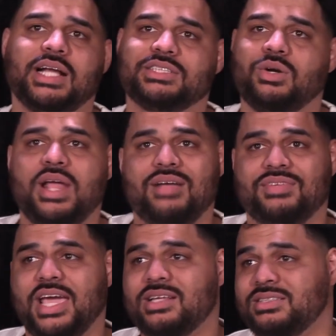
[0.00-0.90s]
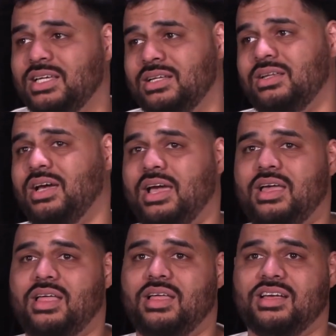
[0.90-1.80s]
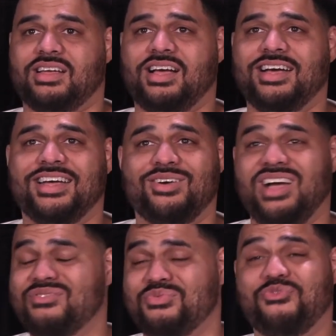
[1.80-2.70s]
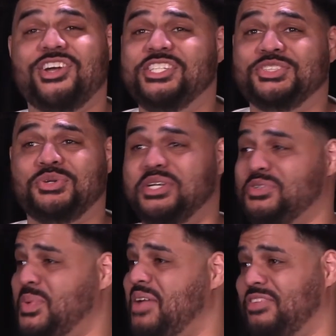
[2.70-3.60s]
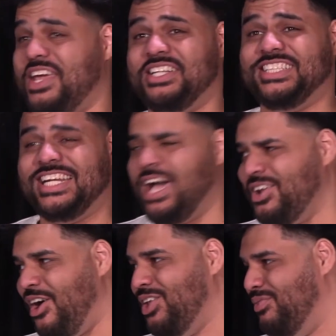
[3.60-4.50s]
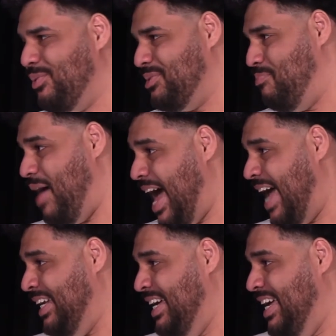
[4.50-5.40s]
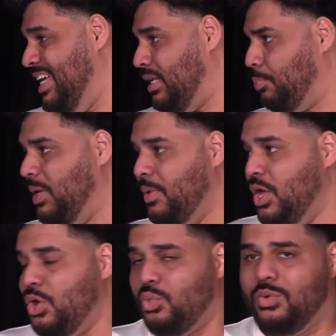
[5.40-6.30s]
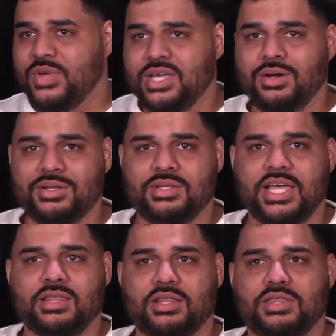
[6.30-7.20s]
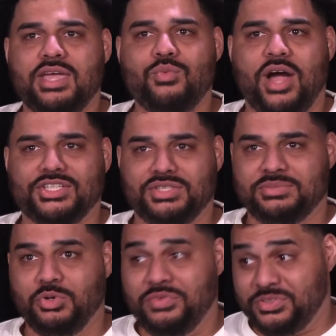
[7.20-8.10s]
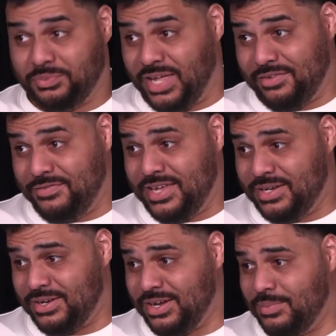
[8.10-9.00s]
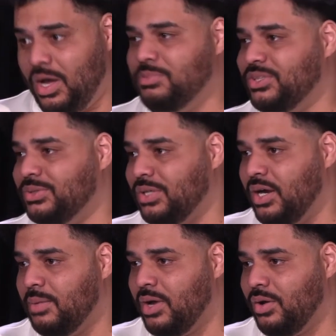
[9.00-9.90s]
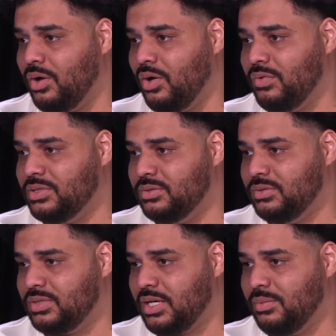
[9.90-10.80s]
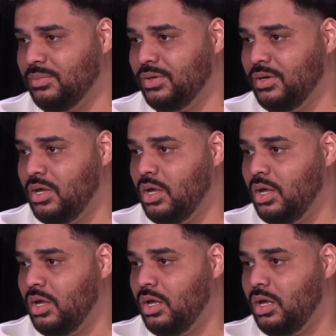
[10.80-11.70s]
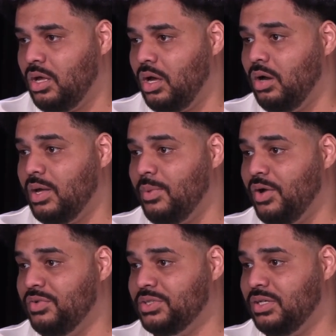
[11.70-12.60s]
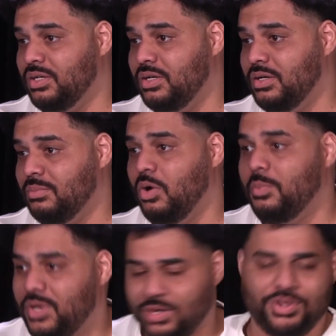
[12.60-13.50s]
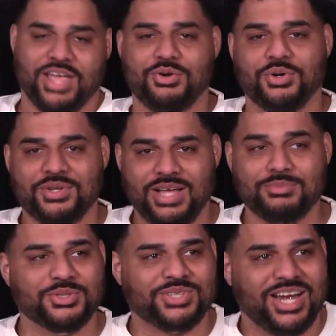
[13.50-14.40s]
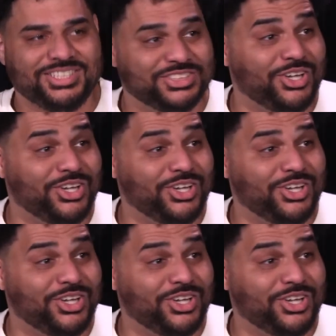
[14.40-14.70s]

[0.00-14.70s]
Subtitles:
go to Afghanistan. I have some funny stories from Afghanistan. Not all of it was bad. Like people, when we go to, they watch these movies from like Vietnam. I'm so sorry. Am I over time? Oh, am I over time? 1 minute. Okay, cool. I'm so sorry. I just